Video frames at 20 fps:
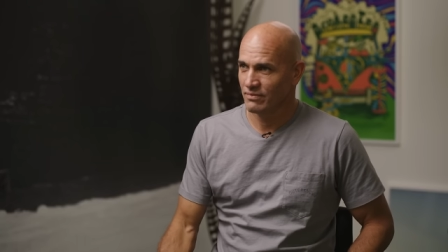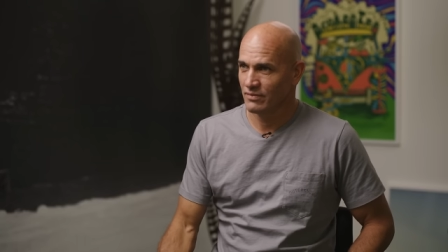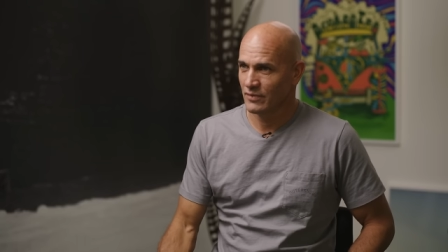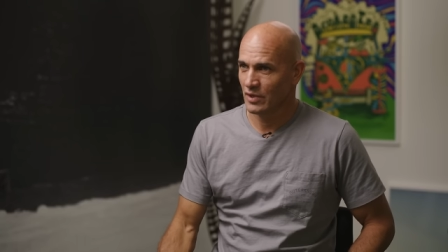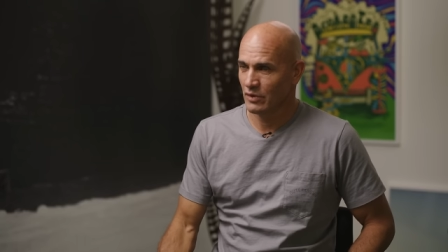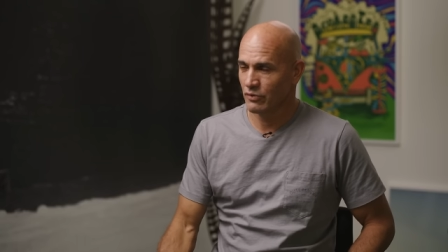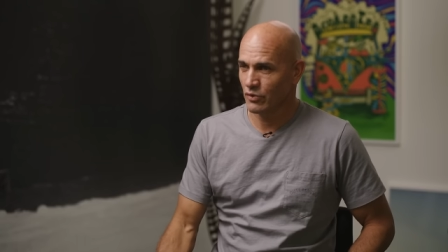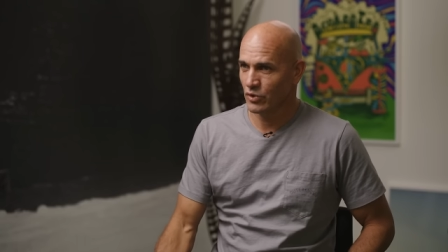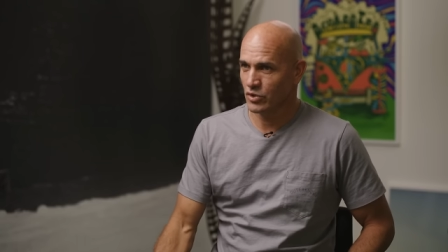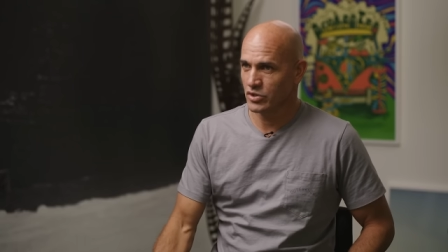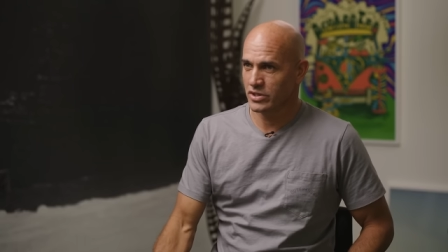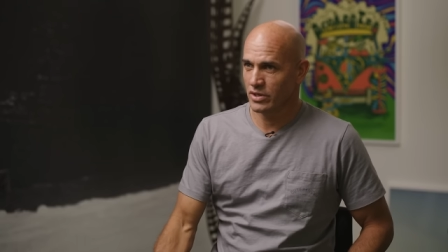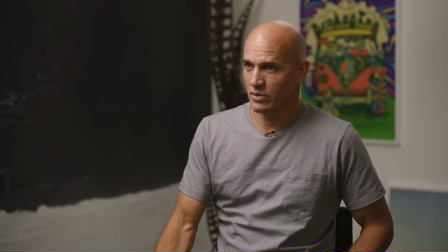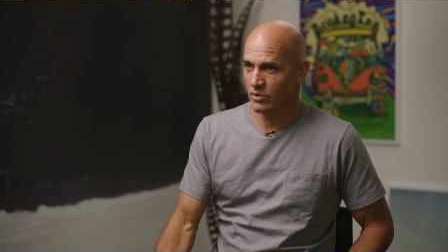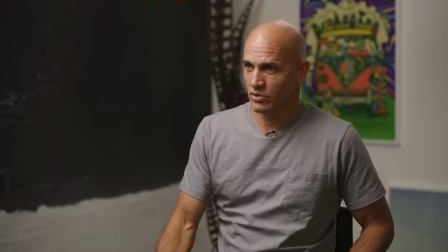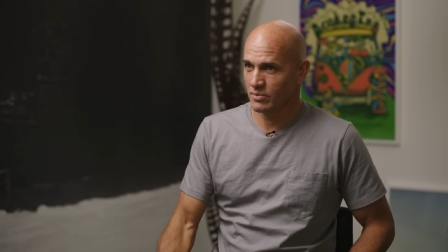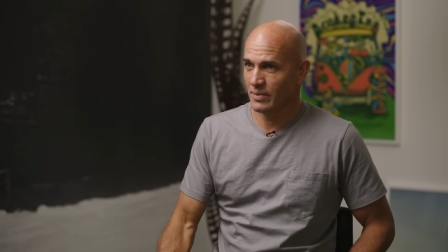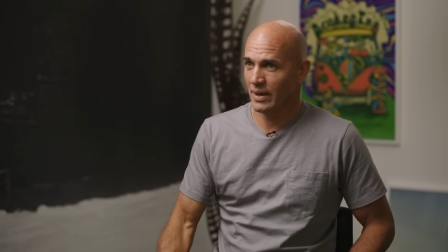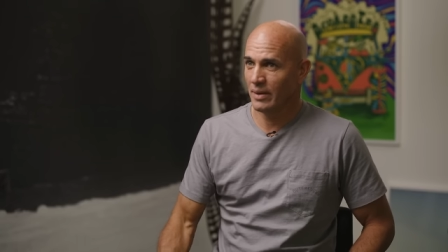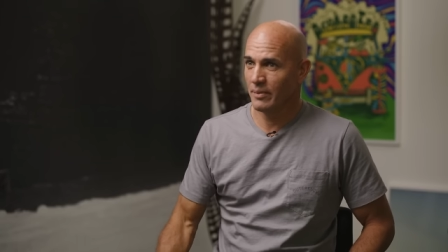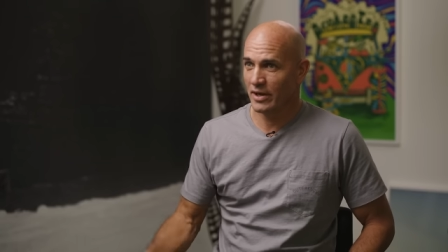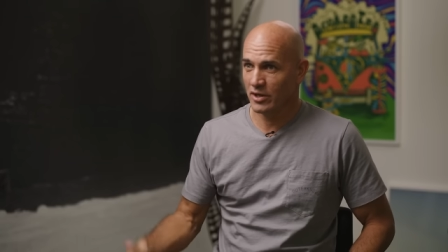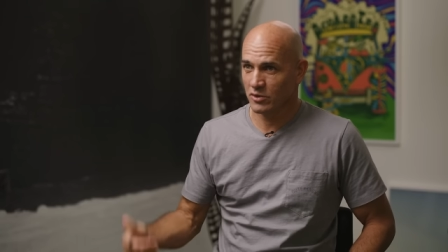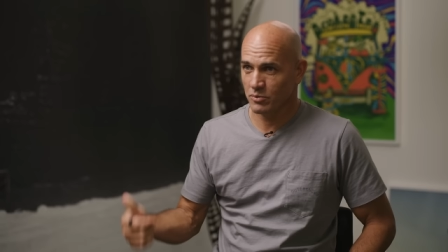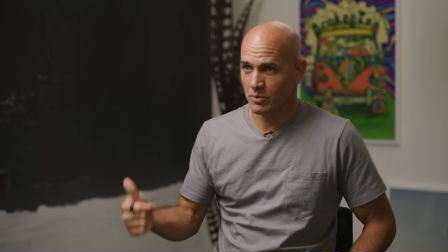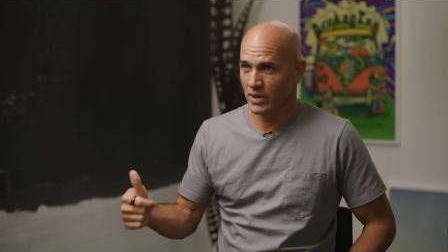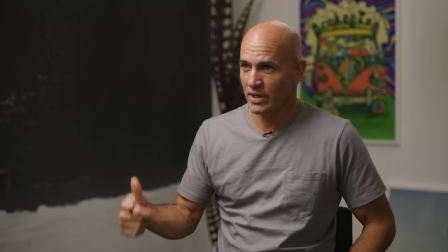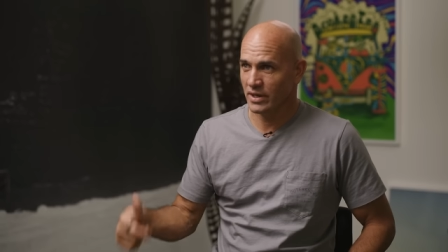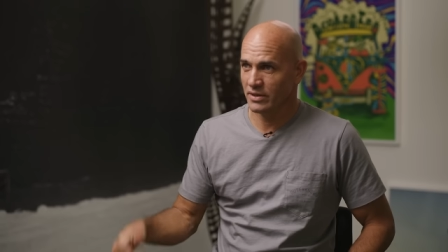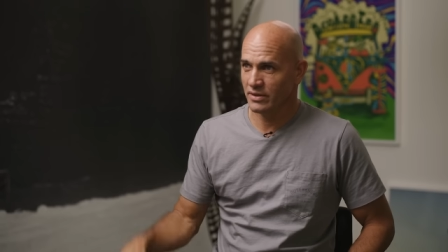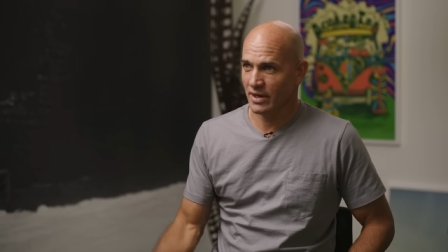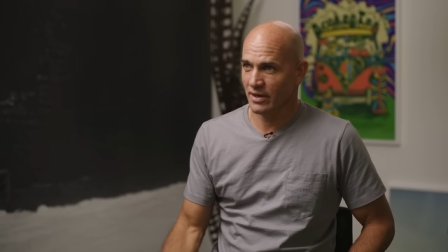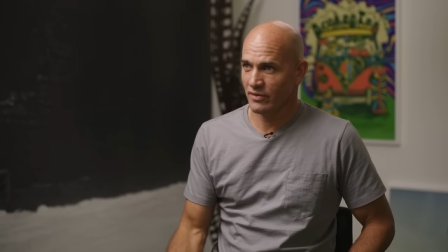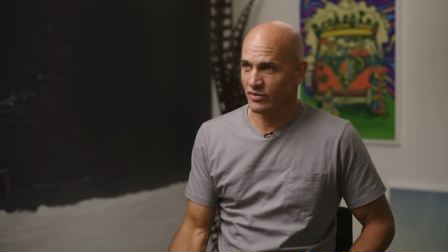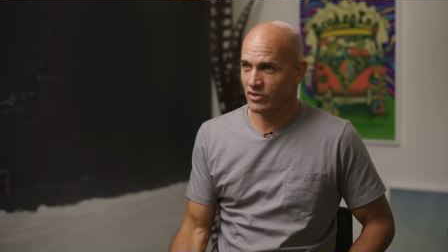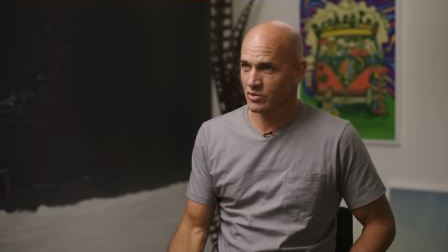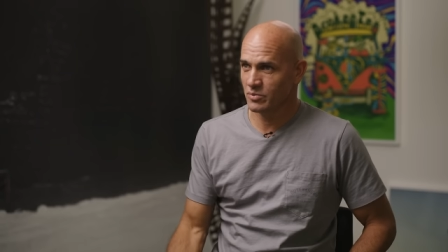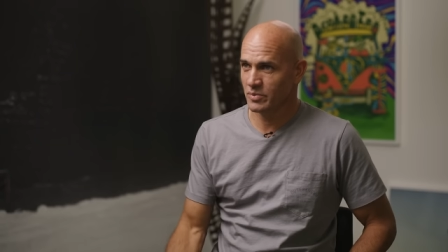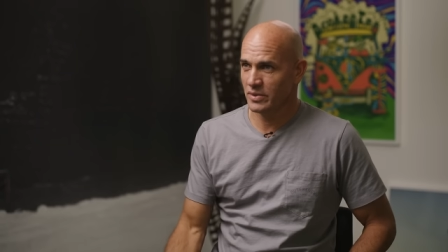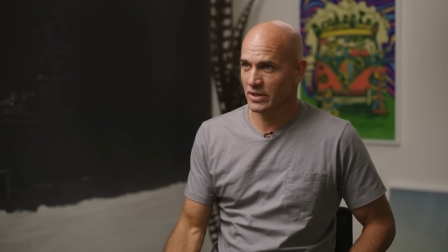the first year it was my best buddy
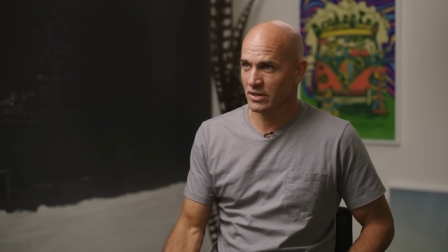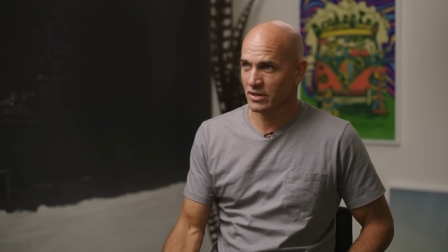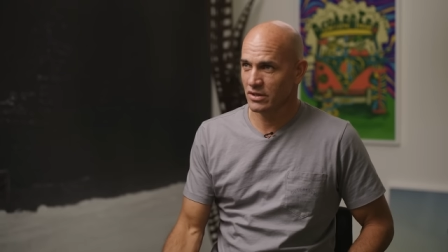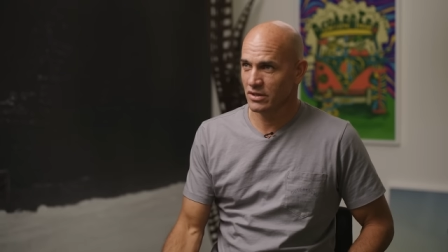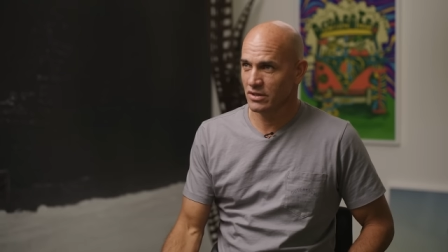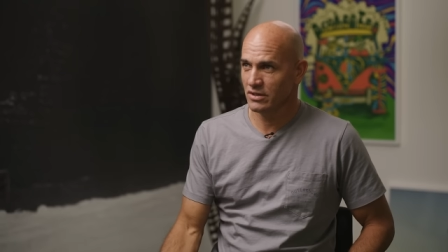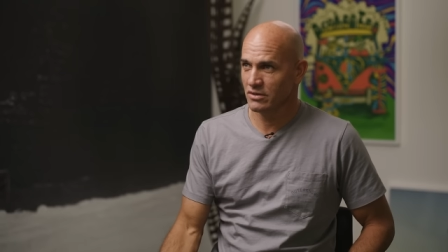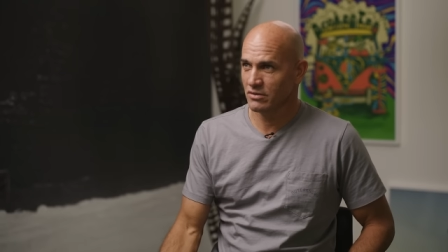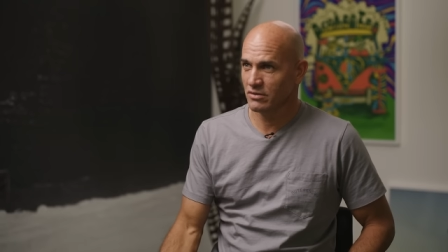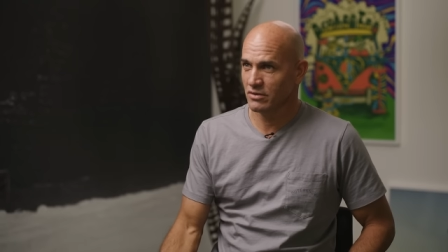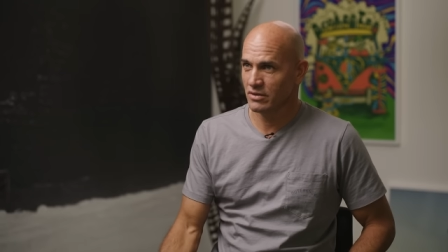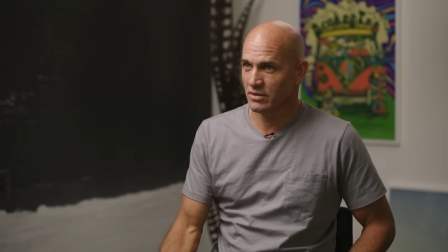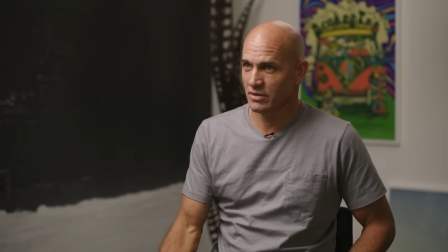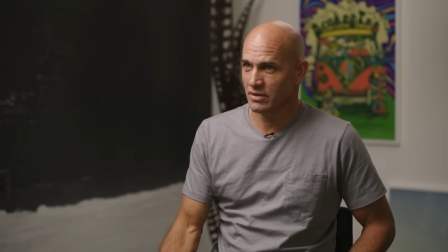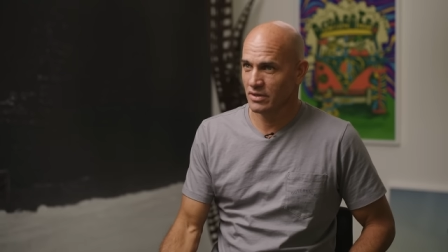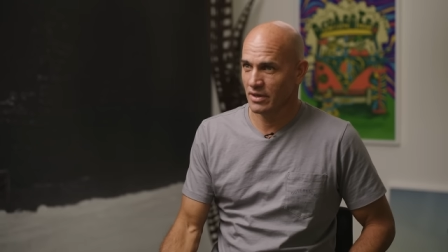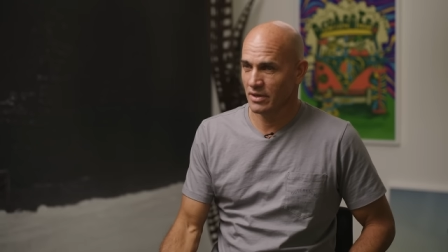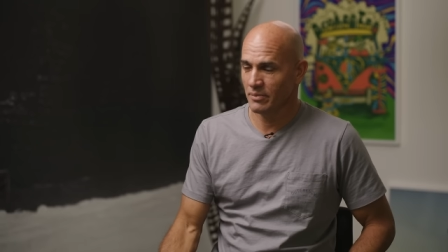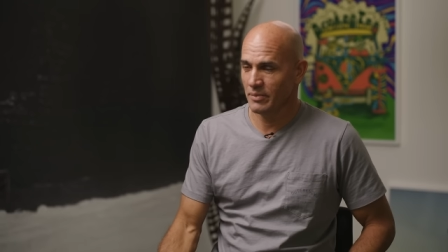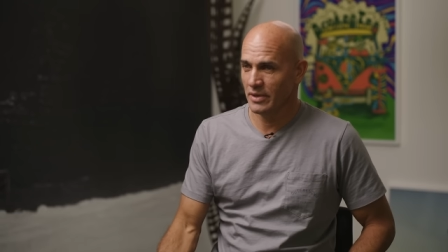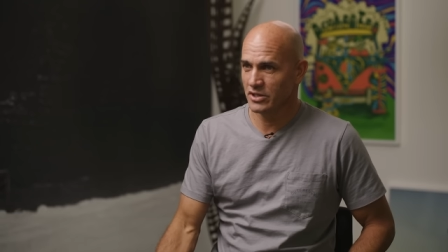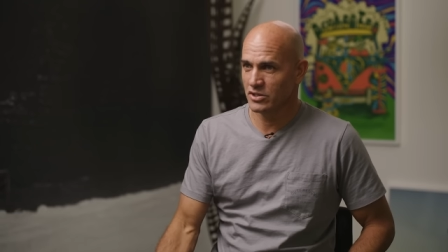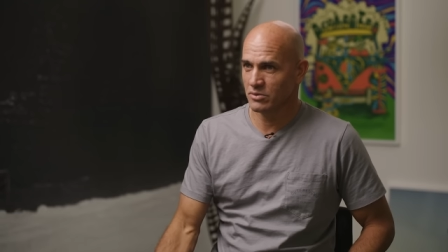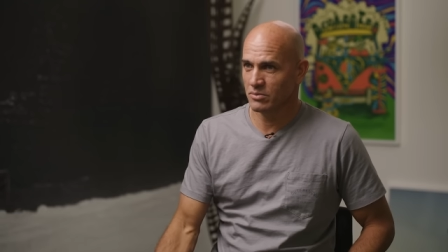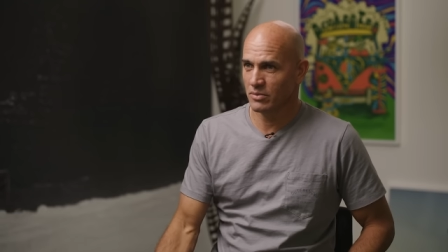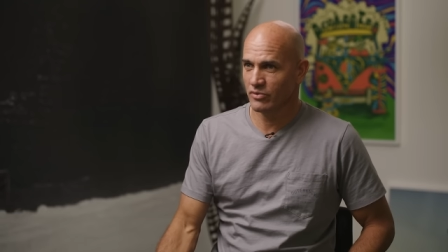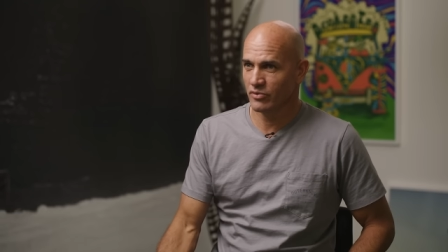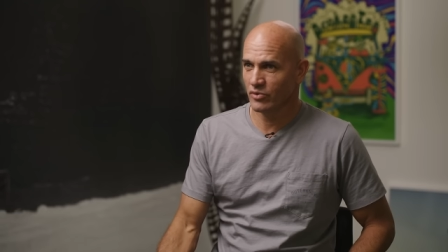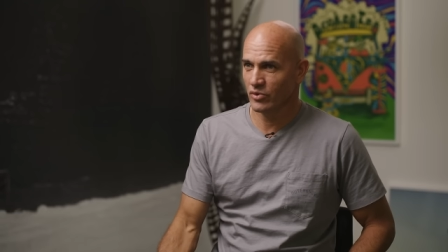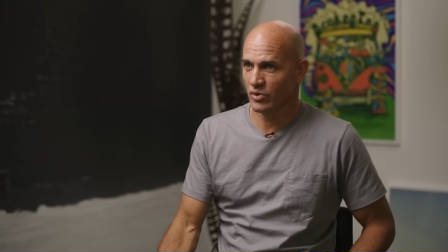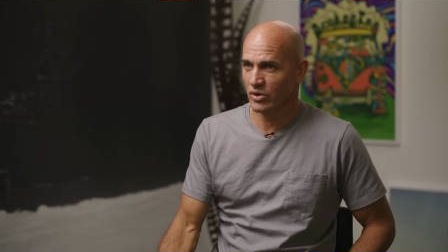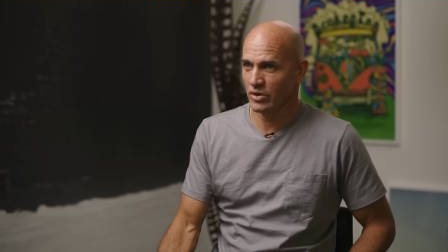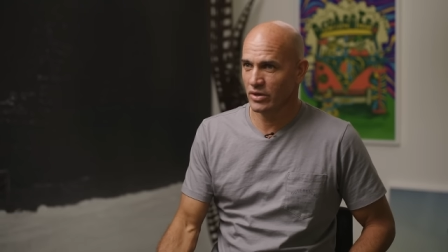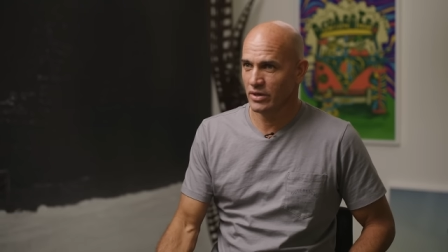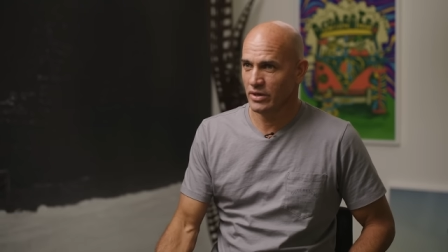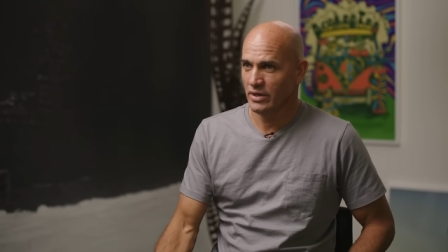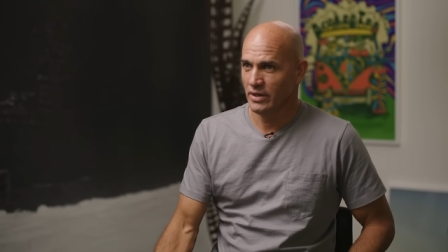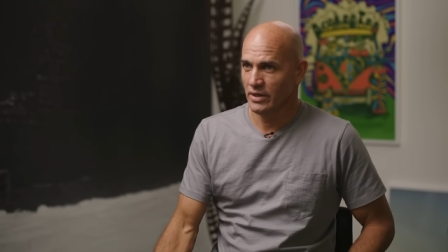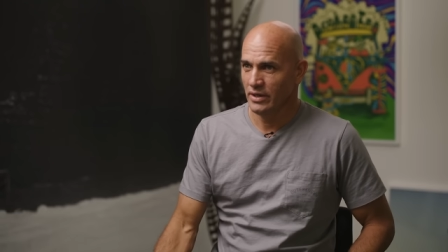David Spear, I mentioned before,